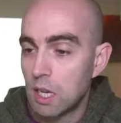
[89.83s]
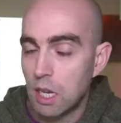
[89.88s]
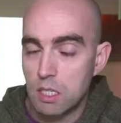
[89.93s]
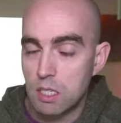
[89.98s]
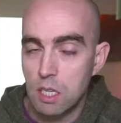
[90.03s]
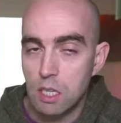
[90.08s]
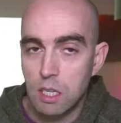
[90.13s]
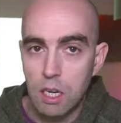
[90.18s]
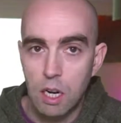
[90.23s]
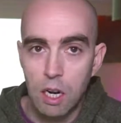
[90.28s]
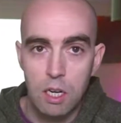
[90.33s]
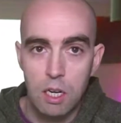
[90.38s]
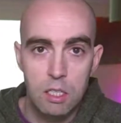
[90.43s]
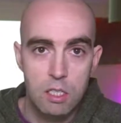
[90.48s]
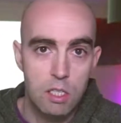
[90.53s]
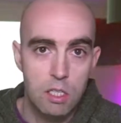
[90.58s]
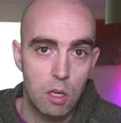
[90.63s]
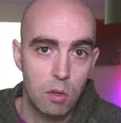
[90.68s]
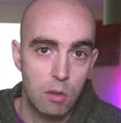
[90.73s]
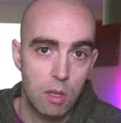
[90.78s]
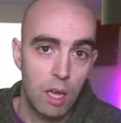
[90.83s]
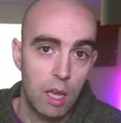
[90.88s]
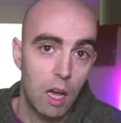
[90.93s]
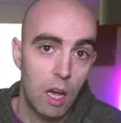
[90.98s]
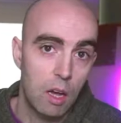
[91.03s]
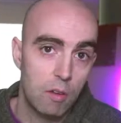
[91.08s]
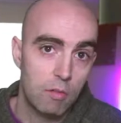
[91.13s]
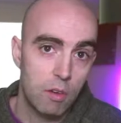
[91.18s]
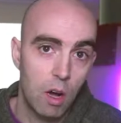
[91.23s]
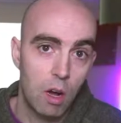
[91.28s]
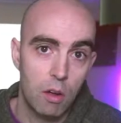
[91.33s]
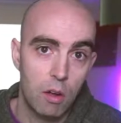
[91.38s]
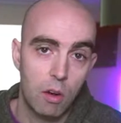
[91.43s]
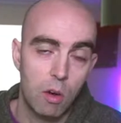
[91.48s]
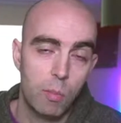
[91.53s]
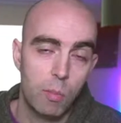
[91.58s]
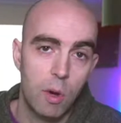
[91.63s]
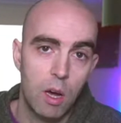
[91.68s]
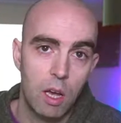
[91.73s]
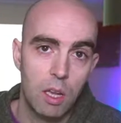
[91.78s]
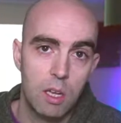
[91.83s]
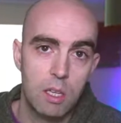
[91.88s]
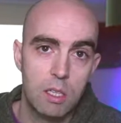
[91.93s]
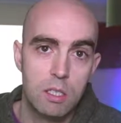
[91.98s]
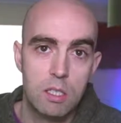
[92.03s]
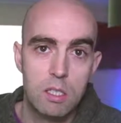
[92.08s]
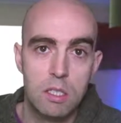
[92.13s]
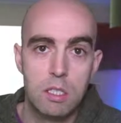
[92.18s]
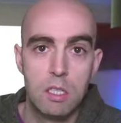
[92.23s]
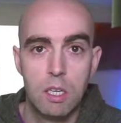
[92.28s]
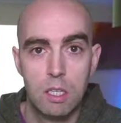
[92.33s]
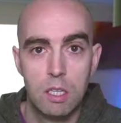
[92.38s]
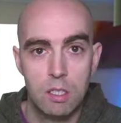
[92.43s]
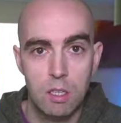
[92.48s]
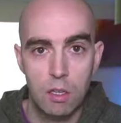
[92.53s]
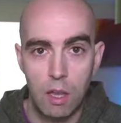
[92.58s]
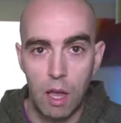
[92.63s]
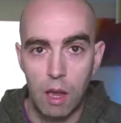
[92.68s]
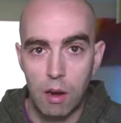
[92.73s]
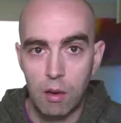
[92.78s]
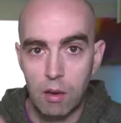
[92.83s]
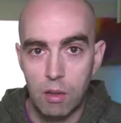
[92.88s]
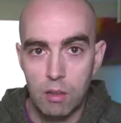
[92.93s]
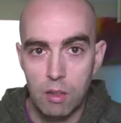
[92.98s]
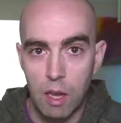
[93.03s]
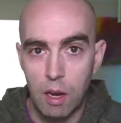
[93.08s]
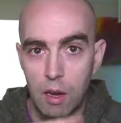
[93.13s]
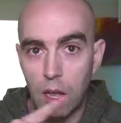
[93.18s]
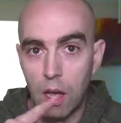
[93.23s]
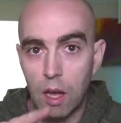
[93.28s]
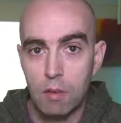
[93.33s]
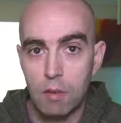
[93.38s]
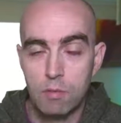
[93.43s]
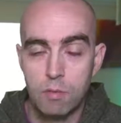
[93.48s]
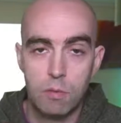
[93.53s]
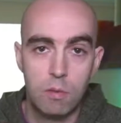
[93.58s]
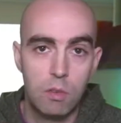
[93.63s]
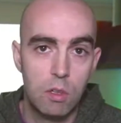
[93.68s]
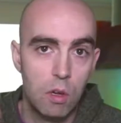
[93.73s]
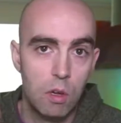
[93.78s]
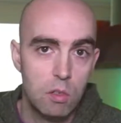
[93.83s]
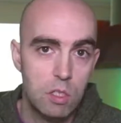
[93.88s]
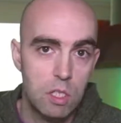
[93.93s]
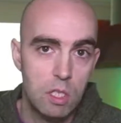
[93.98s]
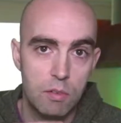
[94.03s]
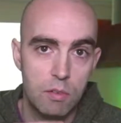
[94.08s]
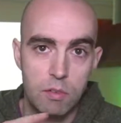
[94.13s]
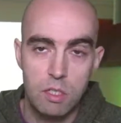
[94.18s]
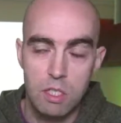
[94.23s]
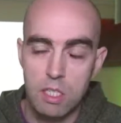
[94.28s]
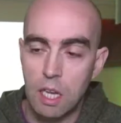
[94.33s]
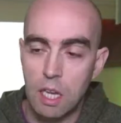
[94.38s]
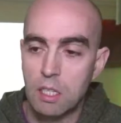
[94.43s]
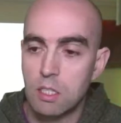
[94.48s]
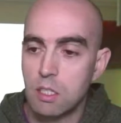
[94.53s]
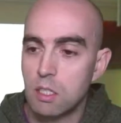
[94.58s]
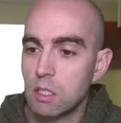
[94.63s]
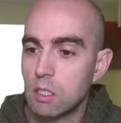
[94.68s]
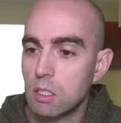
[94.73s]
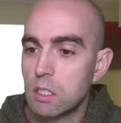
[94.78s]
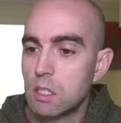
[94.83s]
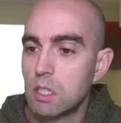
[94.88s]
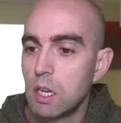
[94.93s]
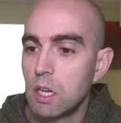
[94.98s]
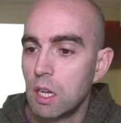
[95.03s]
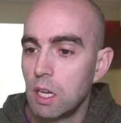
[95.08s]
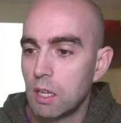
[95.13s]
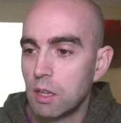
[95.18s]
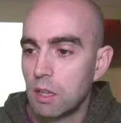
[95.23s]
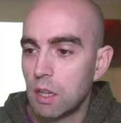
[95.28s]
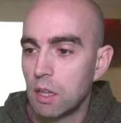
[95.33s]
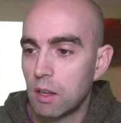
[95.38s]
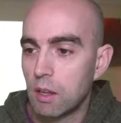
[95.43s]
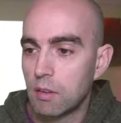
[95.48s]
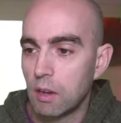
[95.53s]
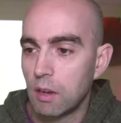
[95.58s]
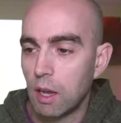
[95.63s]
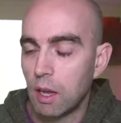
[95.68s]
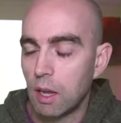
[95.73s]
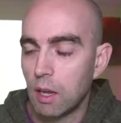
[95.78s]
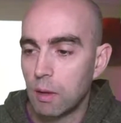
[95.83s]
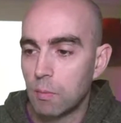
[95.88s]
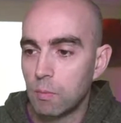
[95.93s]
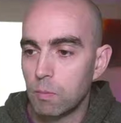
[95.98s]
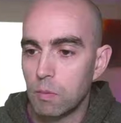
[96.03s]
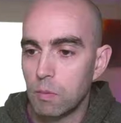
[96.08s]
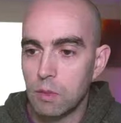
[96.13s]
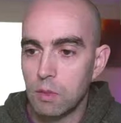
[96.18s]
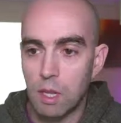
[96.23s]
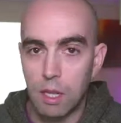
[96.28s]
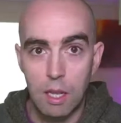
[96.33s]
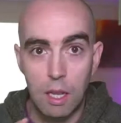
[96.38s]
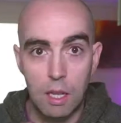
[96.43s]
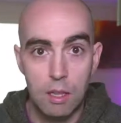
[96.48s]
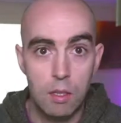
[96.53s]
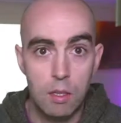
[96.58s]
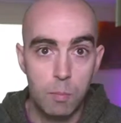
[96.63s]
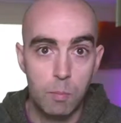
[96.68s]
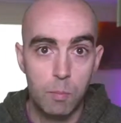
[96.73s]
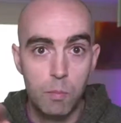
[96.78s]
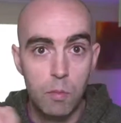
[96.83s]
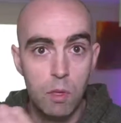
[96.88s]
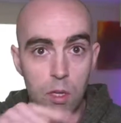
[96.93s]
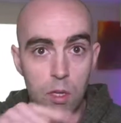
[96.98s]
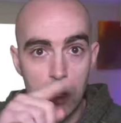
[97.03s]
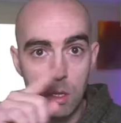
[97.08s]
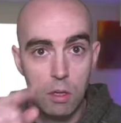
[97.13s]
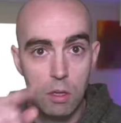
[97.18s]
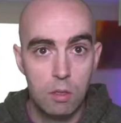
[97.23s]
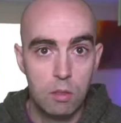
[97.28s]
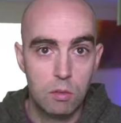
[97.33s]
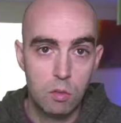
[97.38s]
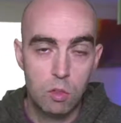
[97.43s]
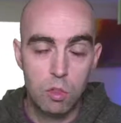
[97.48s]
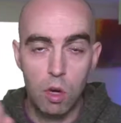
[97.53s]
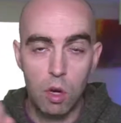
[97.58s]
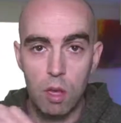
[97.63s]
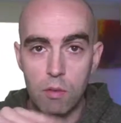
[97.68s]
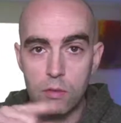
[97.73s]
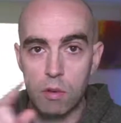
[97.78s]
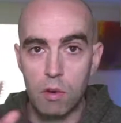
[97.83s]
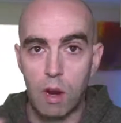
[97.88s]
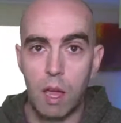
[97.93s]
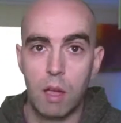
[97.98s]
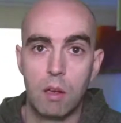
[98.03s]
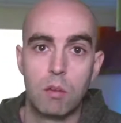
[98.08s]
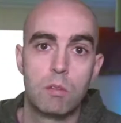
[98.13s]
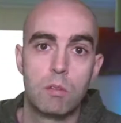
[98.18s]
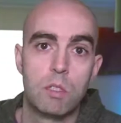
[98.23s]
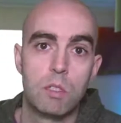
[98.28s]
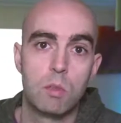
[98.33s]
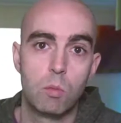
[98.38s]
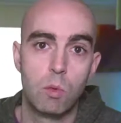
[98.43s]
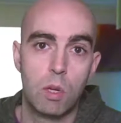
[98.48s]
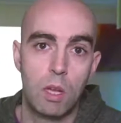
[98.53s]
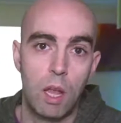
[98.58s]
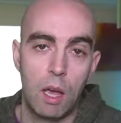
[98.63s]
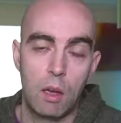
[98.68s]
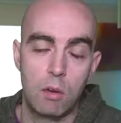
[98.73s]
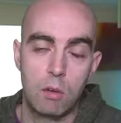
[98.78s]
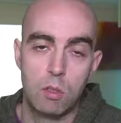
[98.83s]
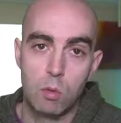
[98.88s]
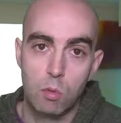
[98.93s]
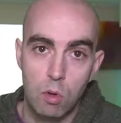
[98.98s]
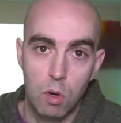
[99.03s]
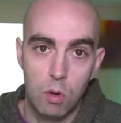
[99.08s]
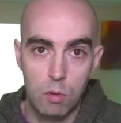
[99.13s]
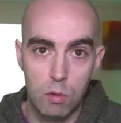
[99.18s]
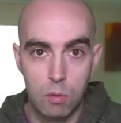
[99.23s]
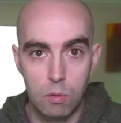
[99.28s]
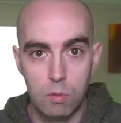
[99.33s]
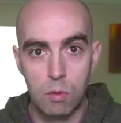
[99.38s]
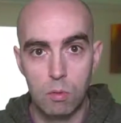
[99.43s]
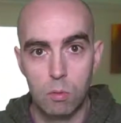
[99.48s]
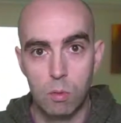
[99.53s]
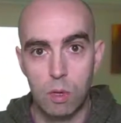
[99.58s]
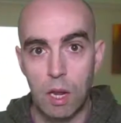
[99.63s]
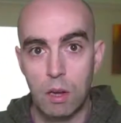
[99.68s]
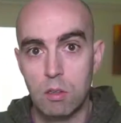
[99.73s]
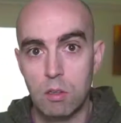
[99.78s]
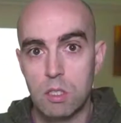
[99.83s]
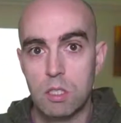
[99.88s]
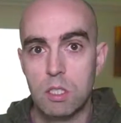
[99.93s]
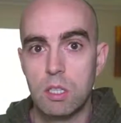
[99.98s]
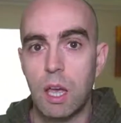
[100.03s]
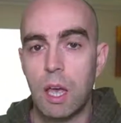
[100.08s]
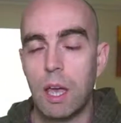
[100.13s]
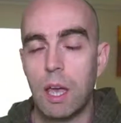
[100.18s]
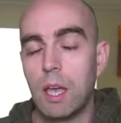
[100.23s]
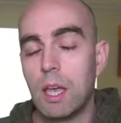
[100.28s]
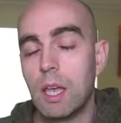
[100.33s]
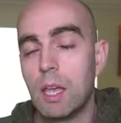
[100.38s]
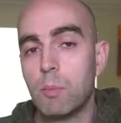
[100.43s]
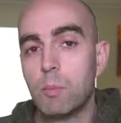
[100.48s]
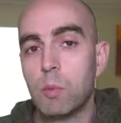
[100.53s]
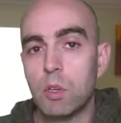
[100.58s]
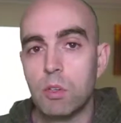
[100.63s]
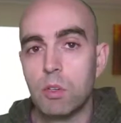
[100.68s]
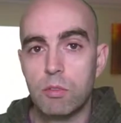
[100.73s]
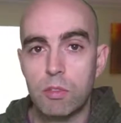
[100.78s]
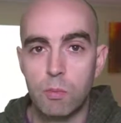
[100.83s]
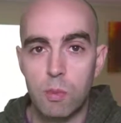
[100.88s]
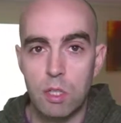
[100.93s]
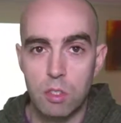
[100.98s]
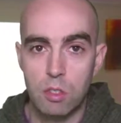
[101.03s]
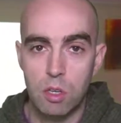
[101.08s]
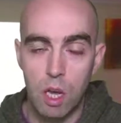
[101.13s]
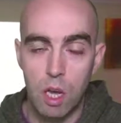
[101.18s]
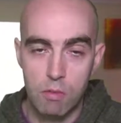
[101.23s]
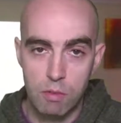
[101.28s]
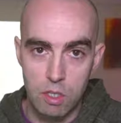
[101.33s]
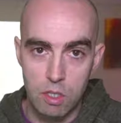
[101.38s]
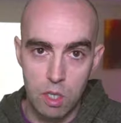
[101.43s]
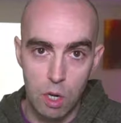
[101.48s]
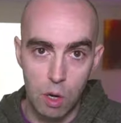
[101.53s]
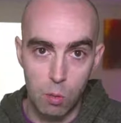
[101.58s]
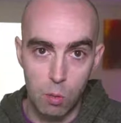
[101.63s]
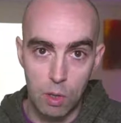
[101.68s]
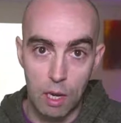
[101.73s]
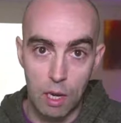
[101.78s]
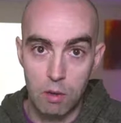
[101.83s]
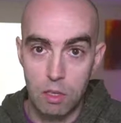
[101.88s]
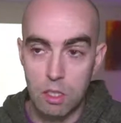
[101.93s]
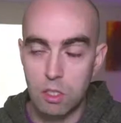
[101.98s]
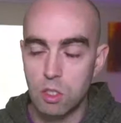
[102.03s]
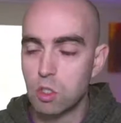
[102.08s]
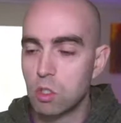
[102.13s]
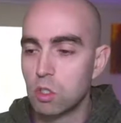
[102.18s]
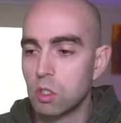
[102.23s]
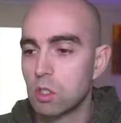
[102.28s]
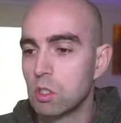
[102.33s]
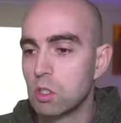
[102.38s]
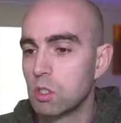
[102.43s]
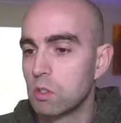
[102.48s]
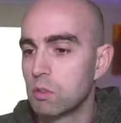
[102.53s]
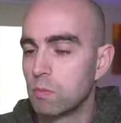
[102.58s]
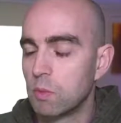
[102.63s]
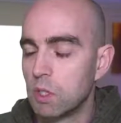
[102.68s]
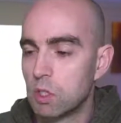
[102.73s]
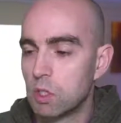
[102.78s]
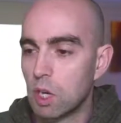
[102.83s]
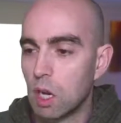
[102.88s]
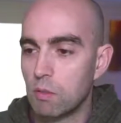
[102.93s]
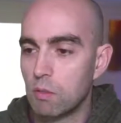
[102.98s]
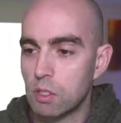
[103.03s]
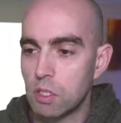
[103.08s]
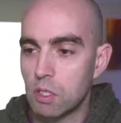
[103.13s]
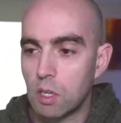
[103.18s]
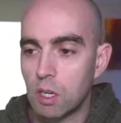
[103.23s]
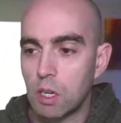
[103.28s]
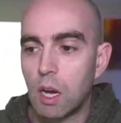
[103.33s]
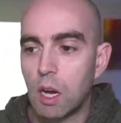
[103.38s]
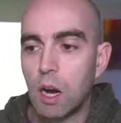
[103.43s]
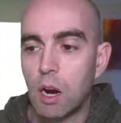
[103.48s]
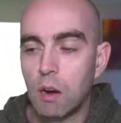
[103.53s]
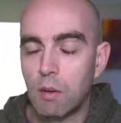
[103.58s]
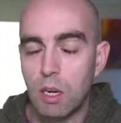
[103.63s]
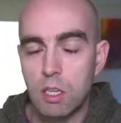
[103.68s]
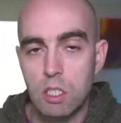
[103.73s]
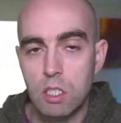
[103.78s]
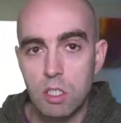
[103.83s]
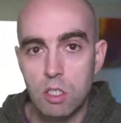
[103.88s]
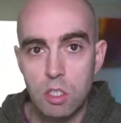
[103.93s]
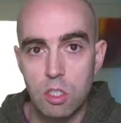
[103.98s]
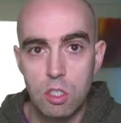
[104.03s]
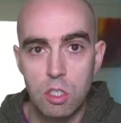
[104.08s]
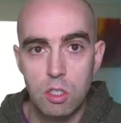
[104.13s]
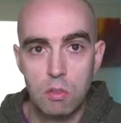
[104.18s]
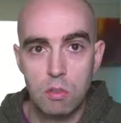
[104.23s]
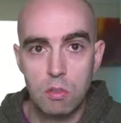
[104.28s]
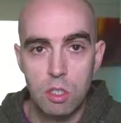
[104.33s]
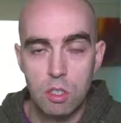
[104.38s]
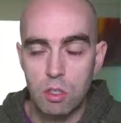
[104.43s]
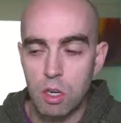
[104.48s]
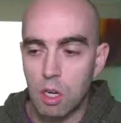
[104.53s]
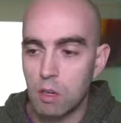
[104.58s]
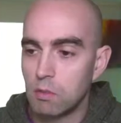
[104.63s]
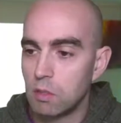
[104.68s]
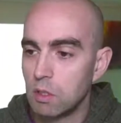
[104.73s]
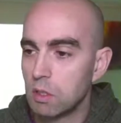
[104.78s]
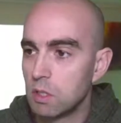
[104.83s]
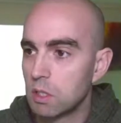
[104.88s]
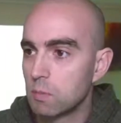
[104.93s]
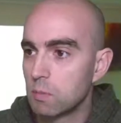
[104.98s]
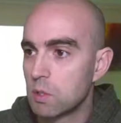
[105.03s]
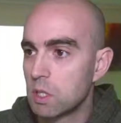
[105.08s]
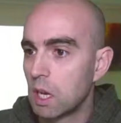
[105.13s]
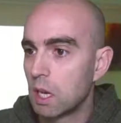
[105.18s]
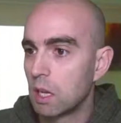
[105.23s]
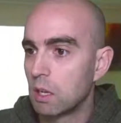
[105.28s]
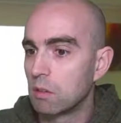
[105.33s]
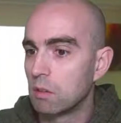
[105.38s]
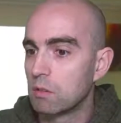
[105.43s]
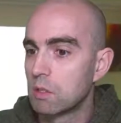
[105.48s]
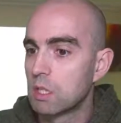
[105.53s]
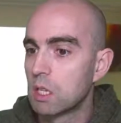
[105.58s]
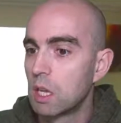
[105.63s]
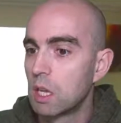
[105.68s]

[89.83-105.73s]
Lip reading: cars. So they have autopilots. So they have loads of different sensors that let them drive around without input from the driver, so without instructions from the driver. So the car actually just doing the driving themselves.